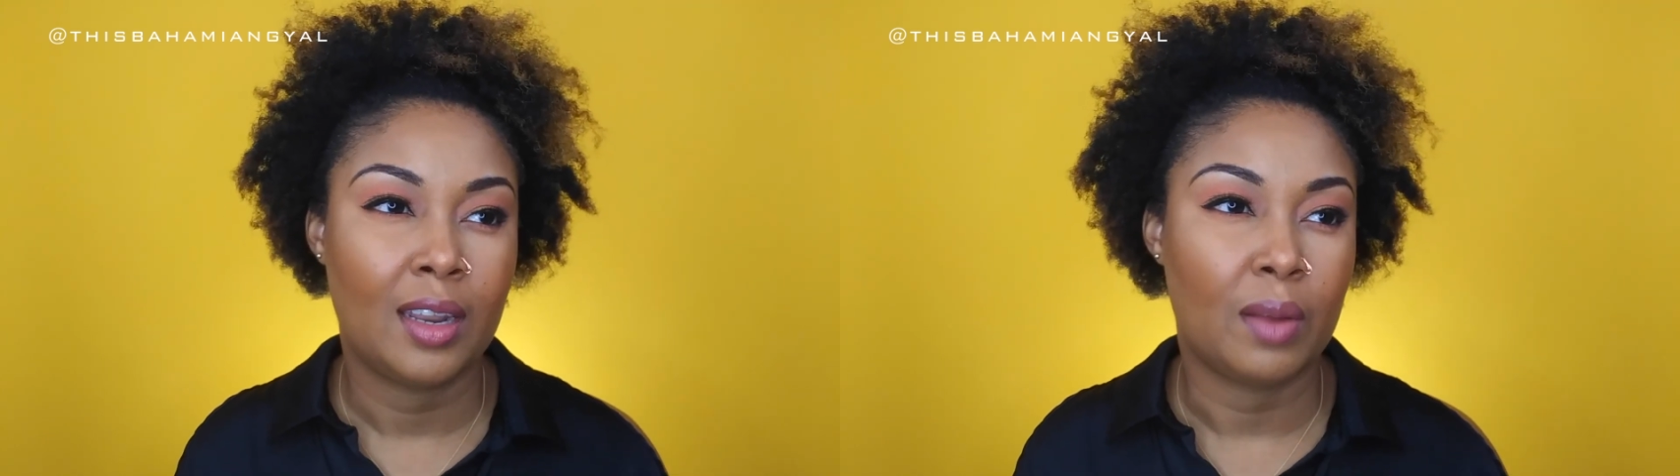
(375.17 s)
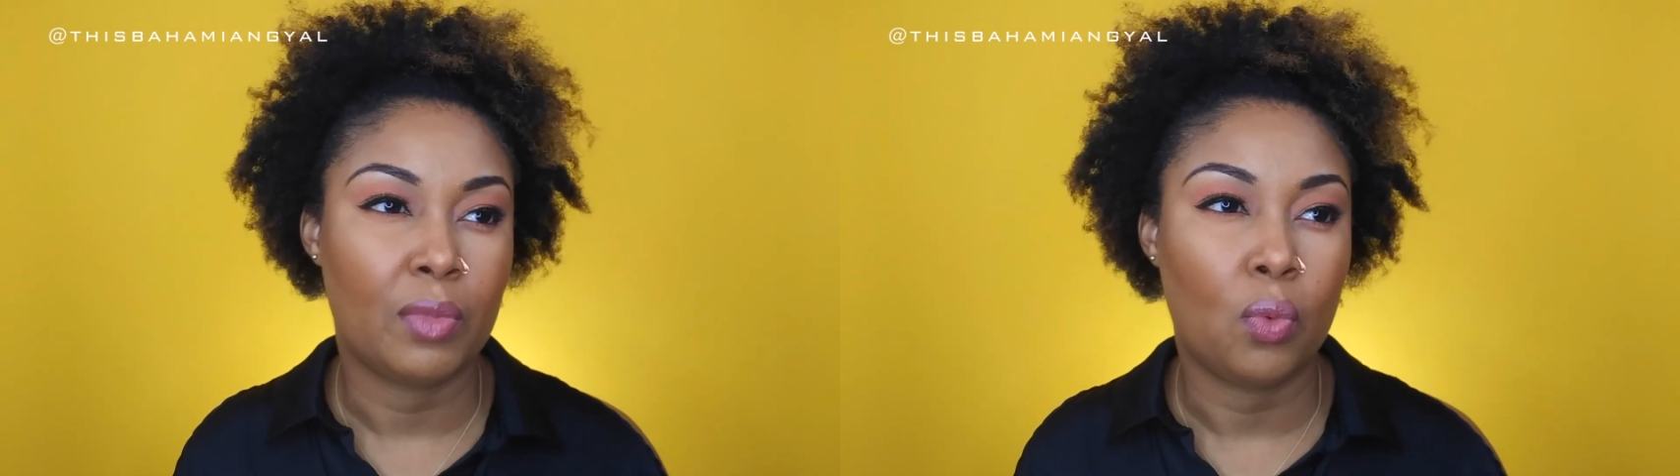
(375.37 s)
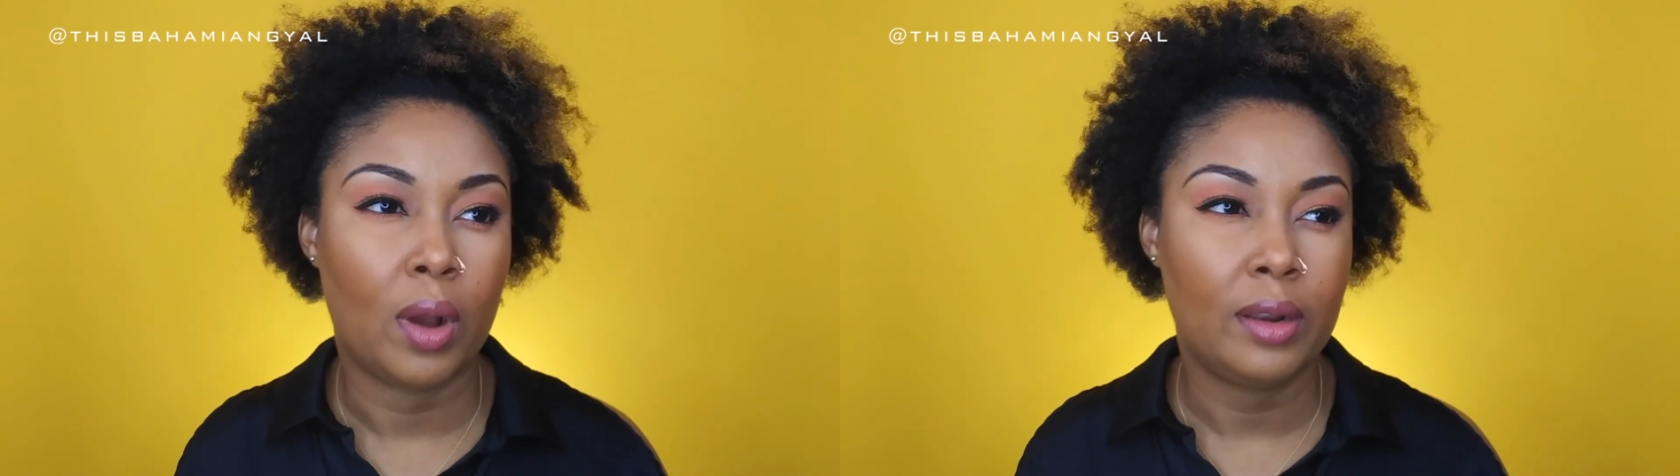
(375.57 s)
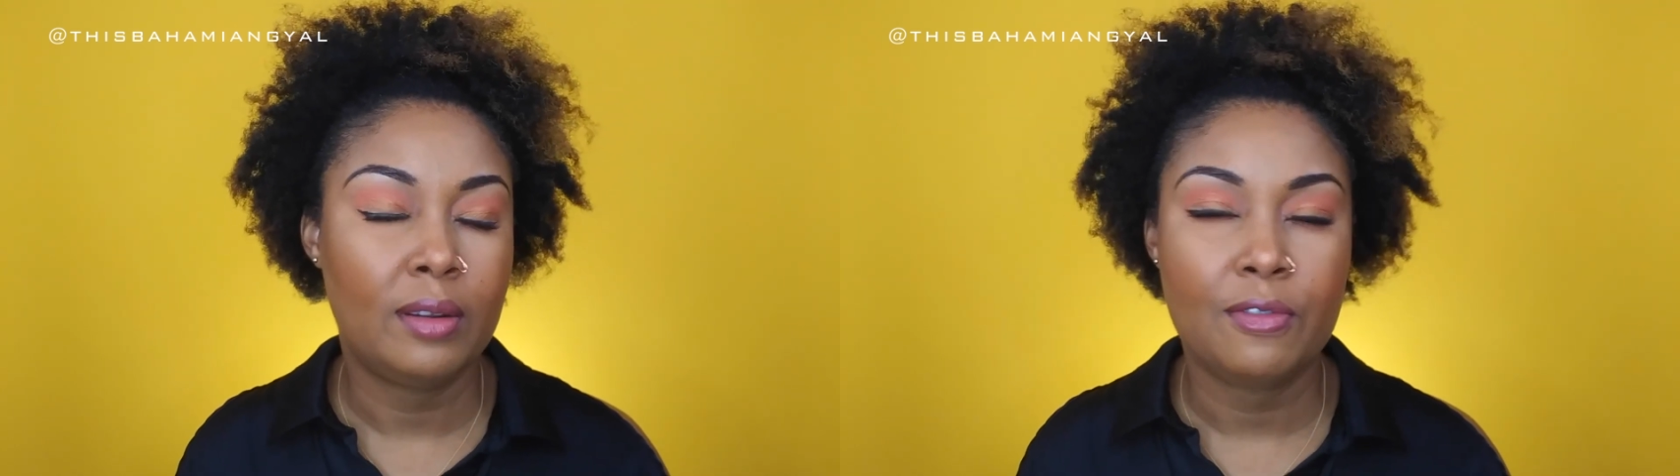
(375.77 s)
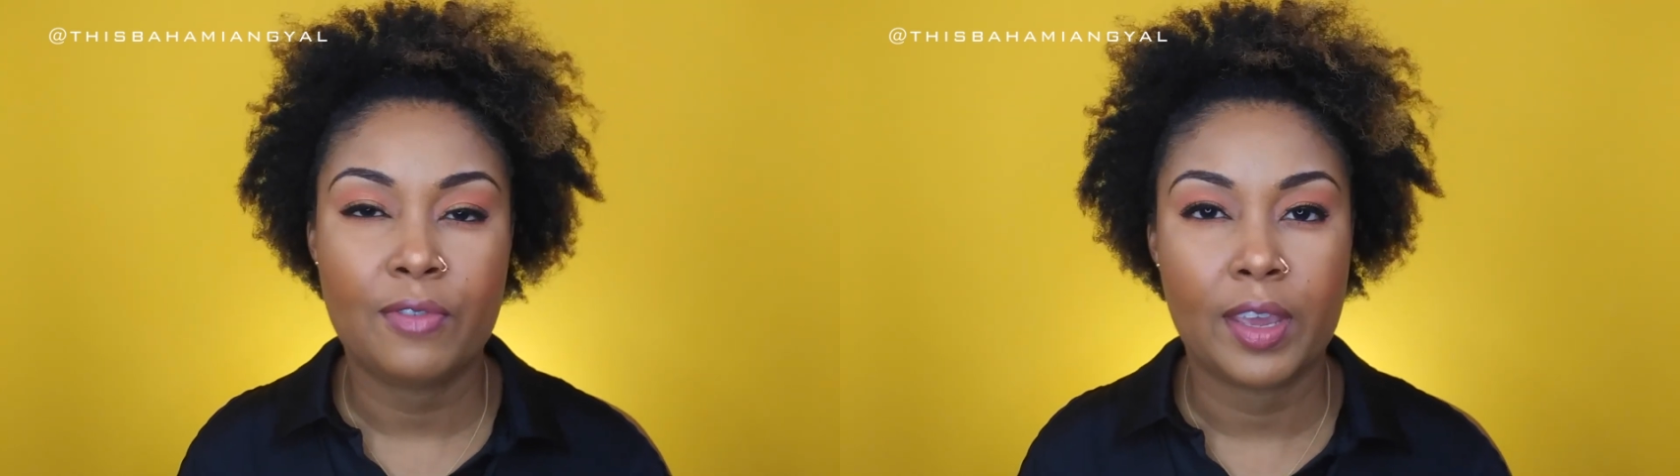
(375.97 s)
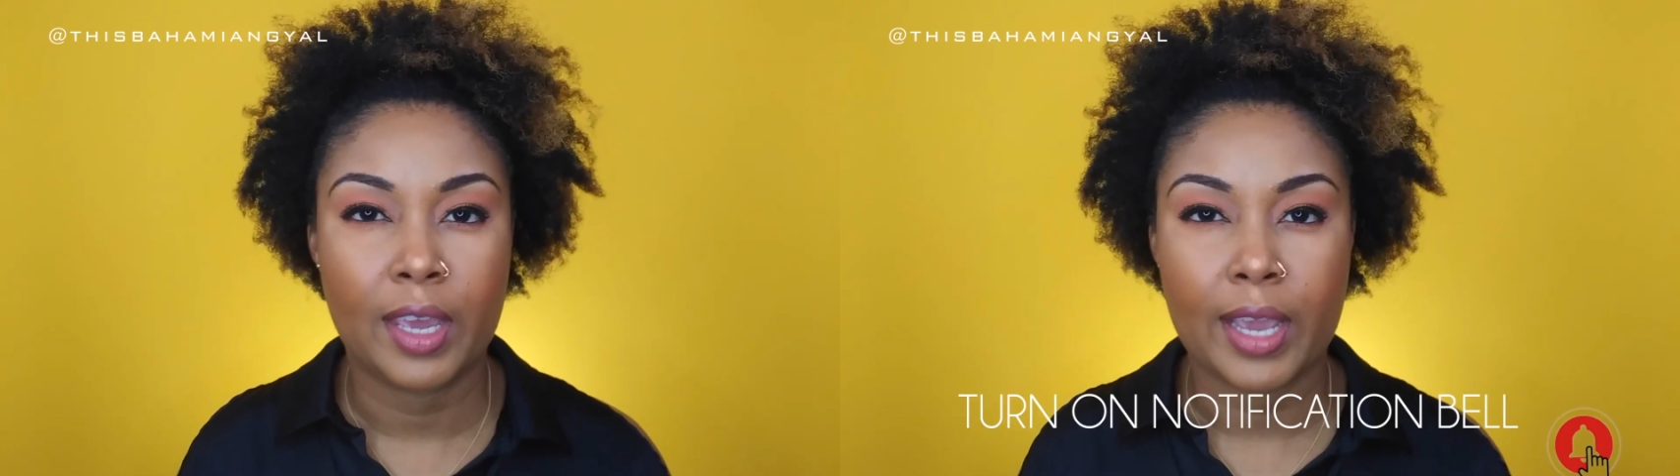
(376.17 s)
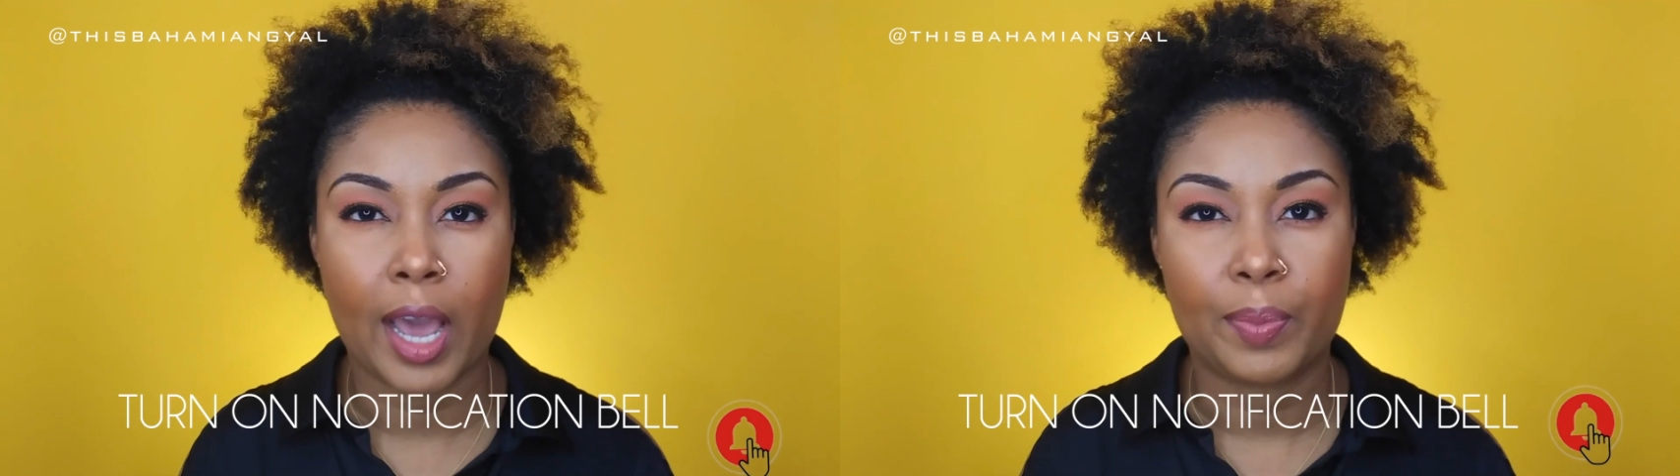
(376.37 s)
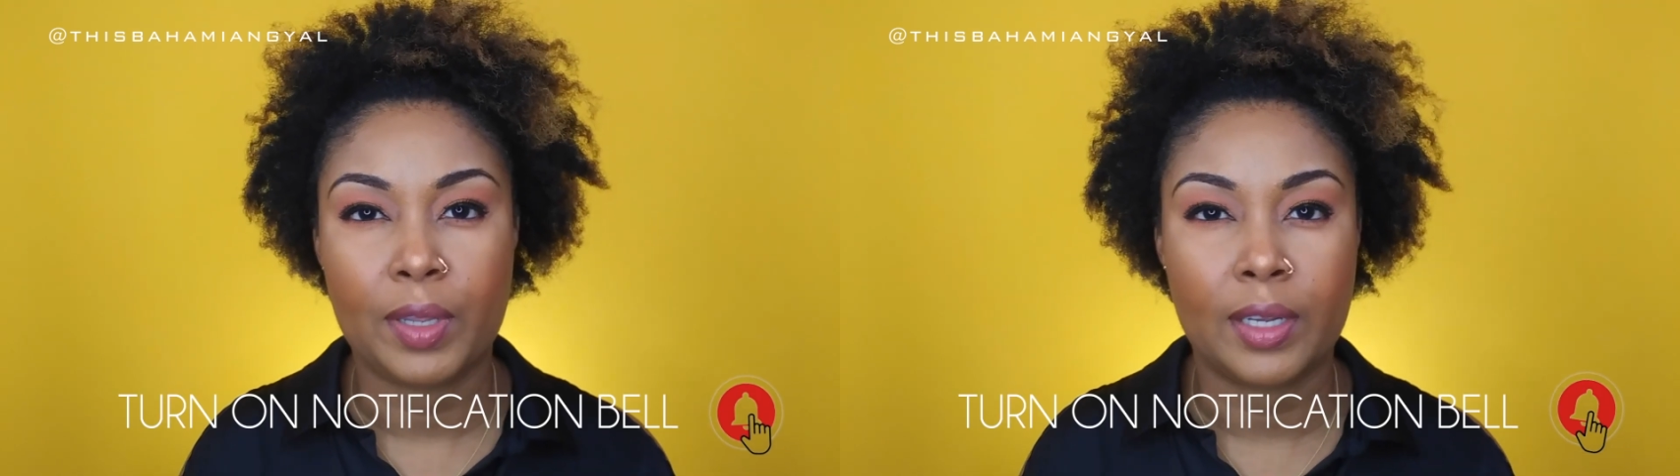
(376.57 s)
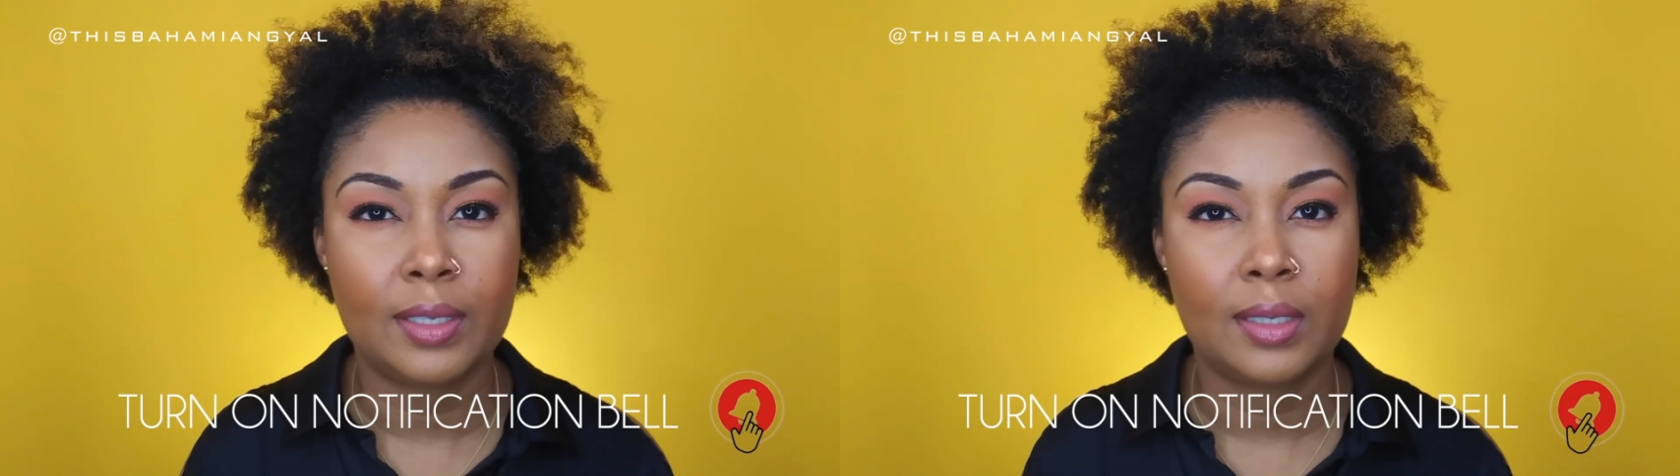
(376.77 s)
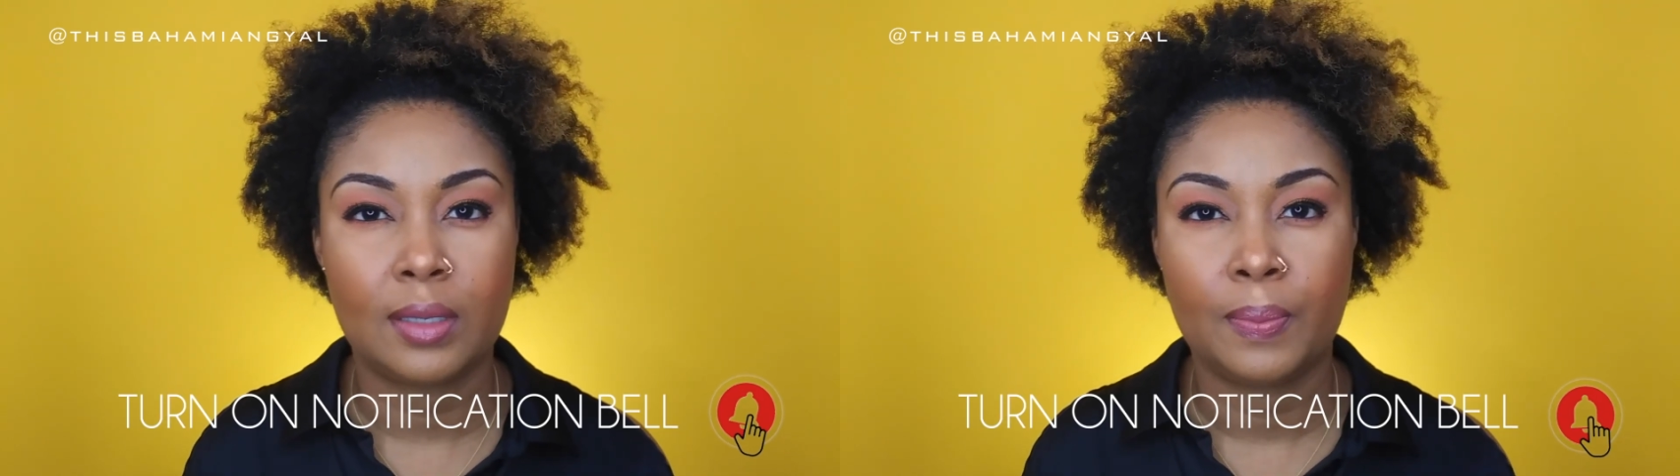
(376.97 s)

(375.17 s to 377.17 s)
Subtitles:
Number 1, faking happiness.